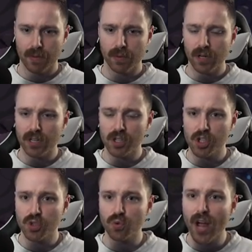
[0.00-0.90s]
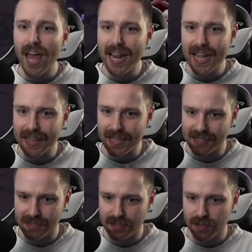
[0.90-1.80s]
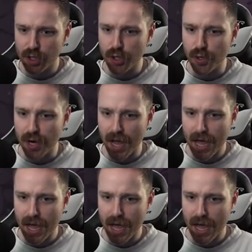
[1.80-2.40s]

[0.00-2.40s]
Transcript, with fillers: We're shredding this dude.